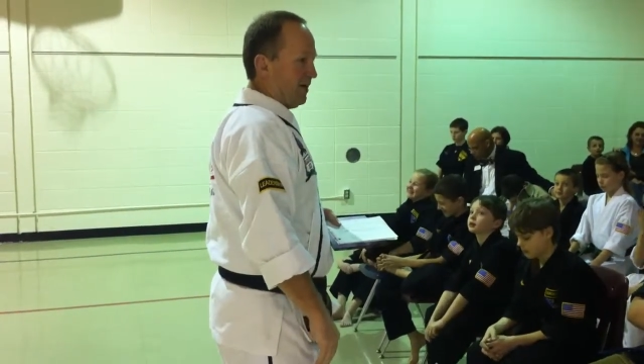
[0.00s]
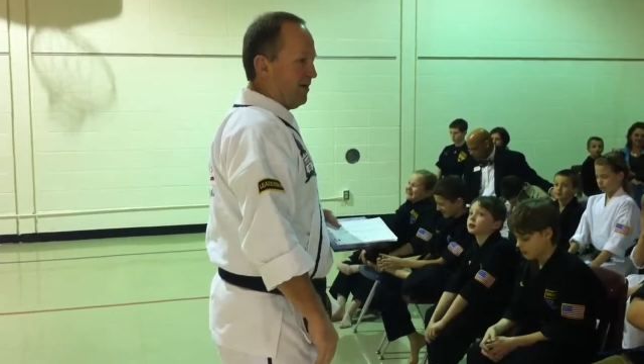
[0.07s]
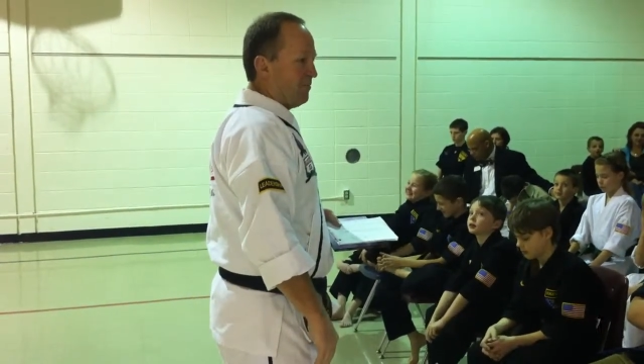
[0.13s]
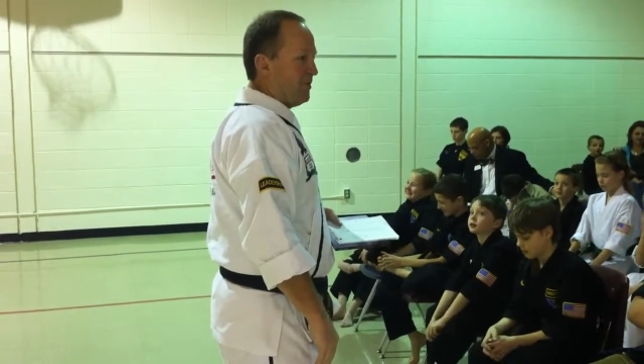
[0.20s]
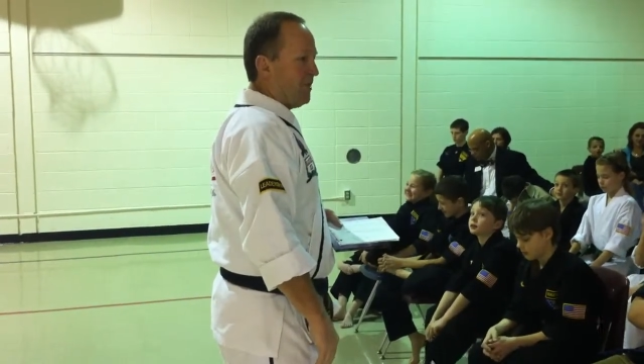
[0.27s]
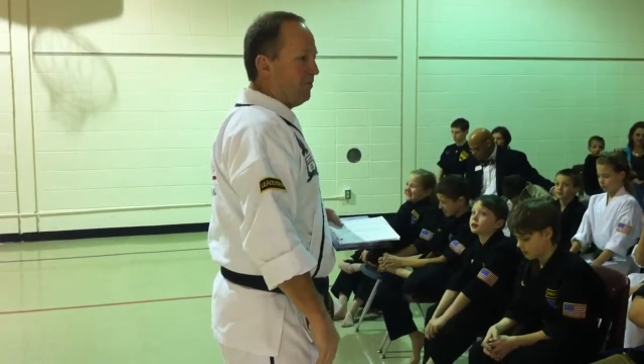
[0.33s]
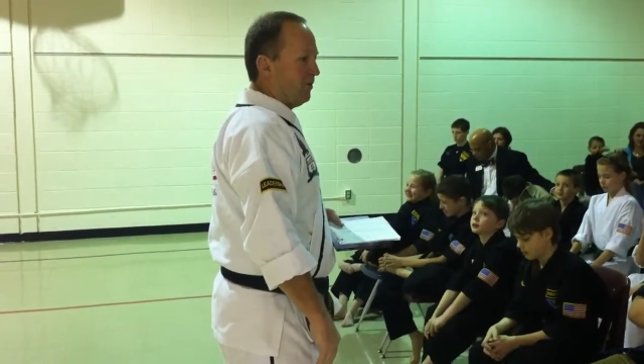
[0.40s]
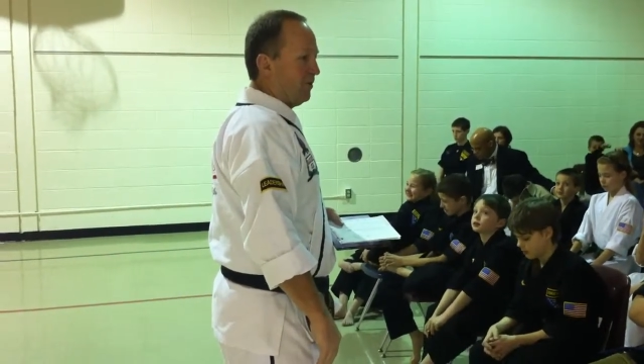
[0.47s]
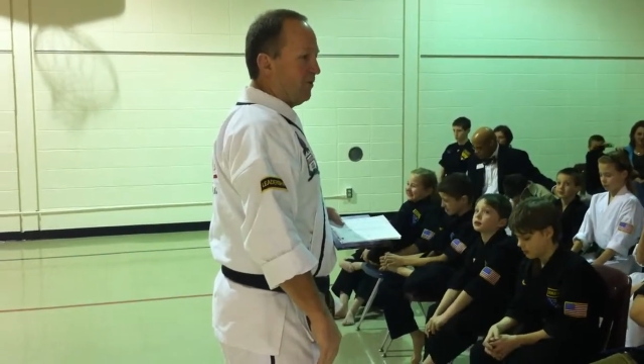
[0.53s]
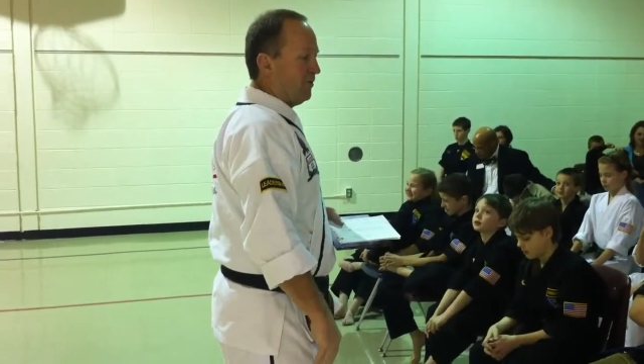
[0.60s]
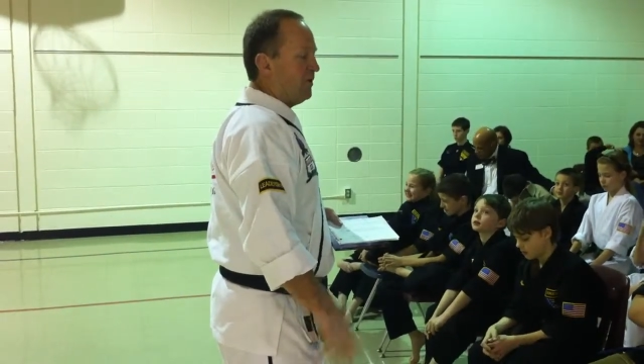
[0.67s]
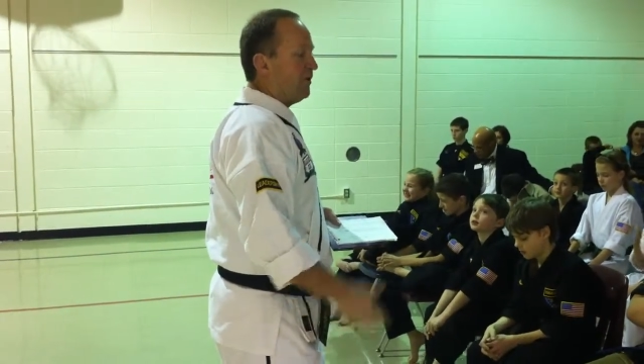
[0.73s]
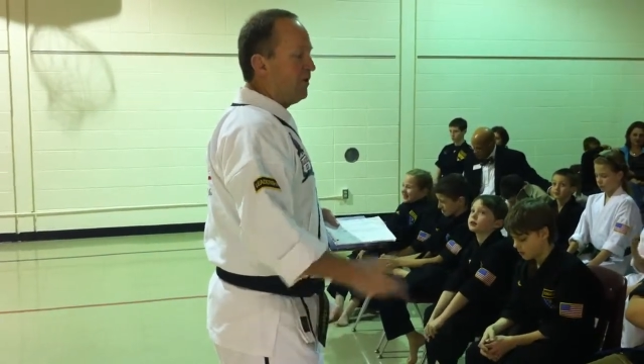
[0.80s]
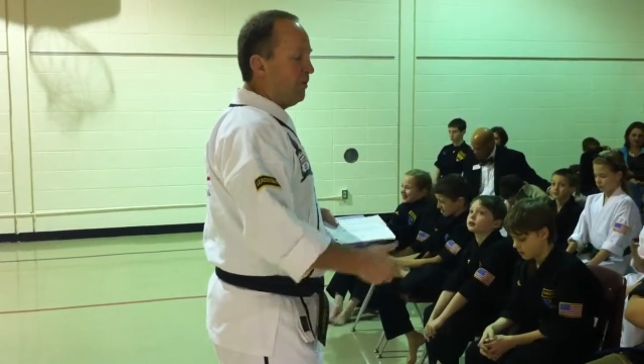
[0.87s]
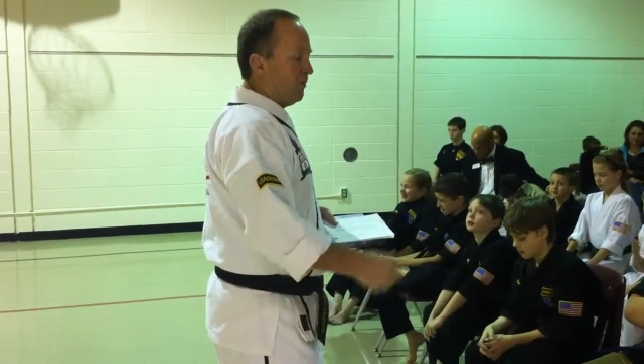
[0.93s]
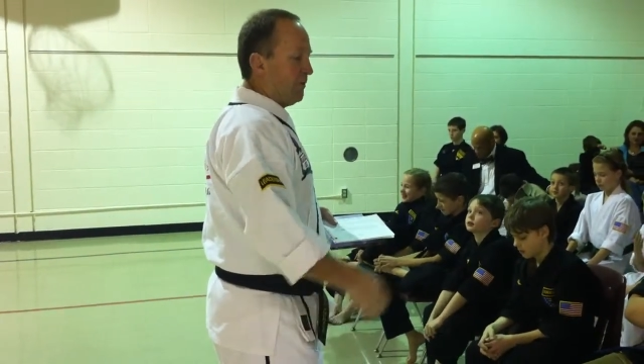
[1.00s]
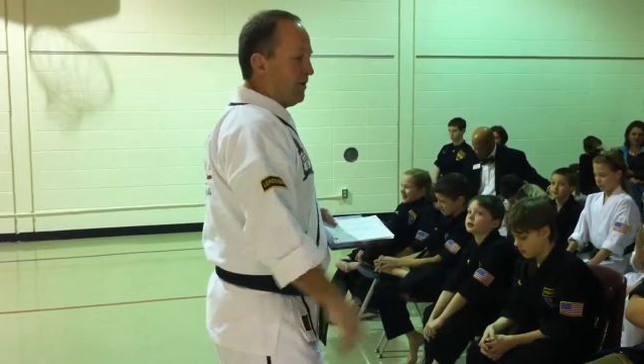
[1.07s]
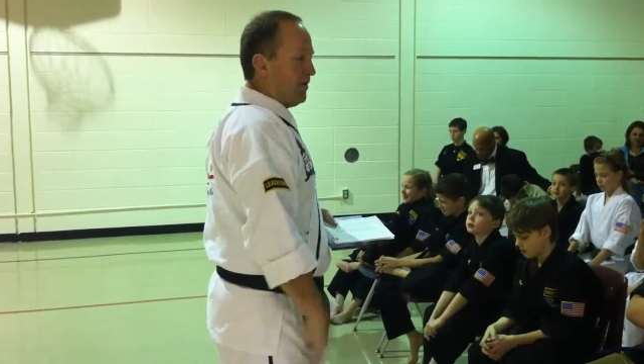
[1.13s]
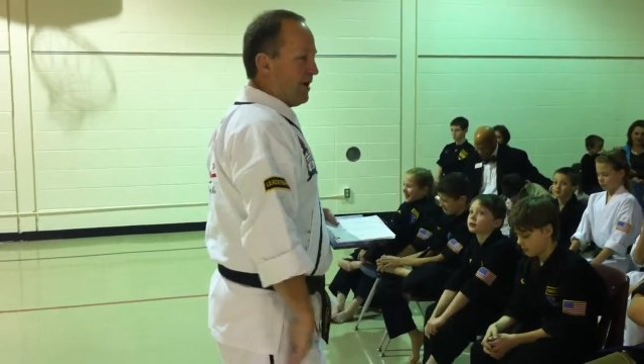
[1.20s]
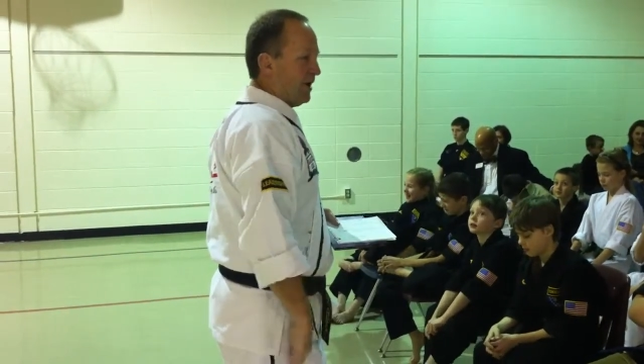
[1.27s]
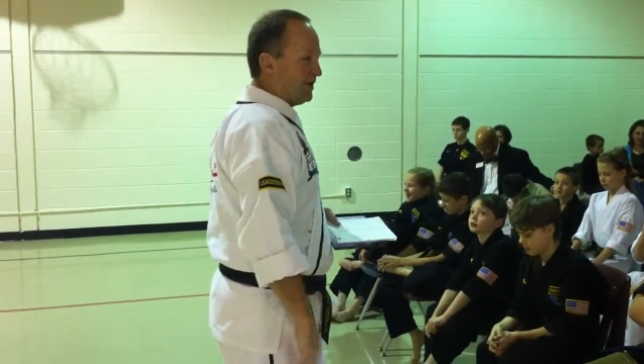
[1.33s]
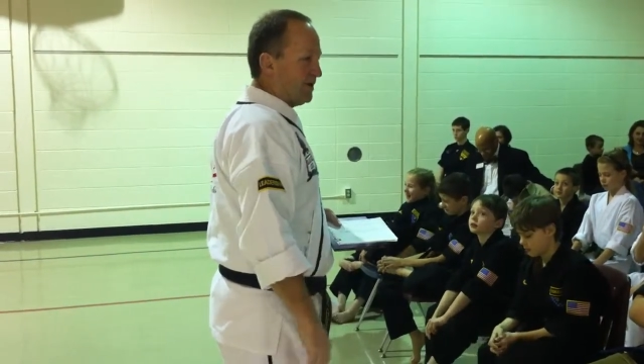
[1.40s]
we'll have people over. You can
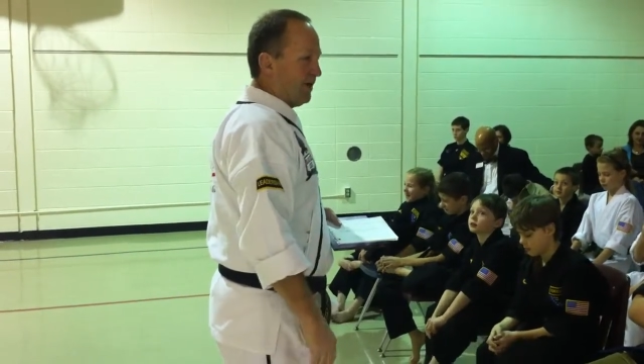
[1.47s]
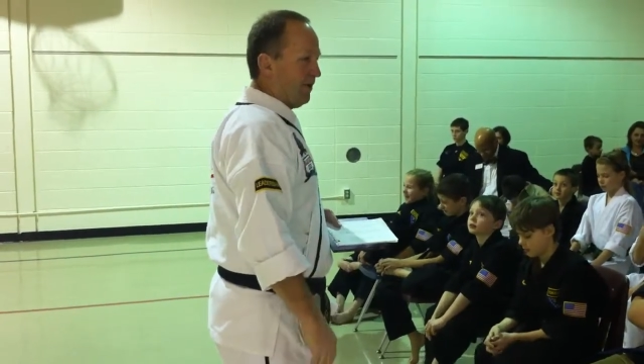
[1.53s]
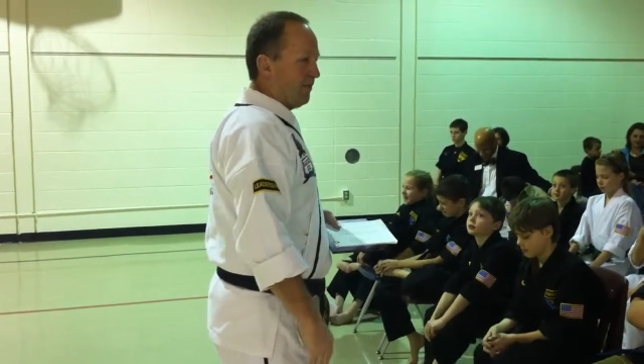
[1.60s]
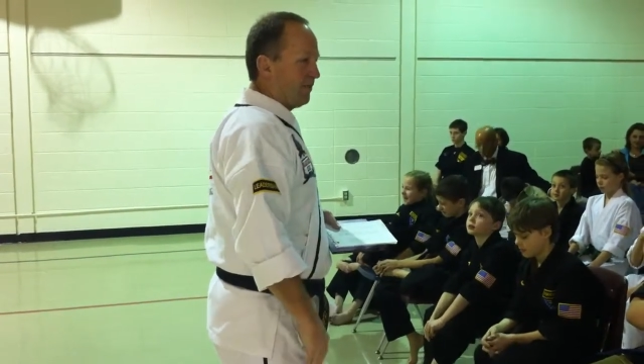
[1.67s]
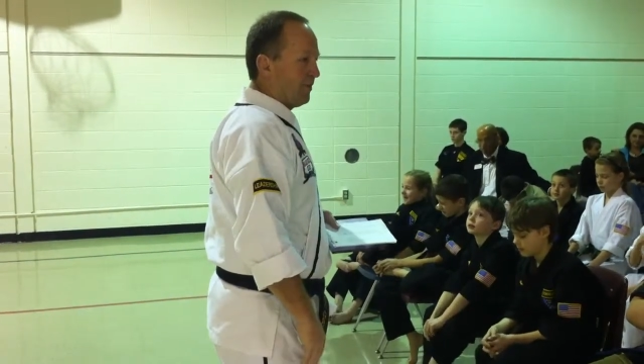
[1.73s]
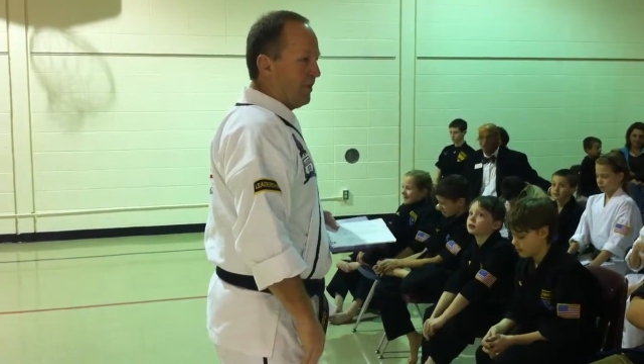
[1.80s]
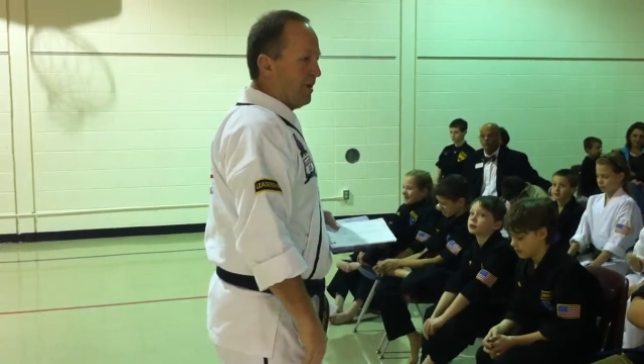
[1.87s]
open your eyes now.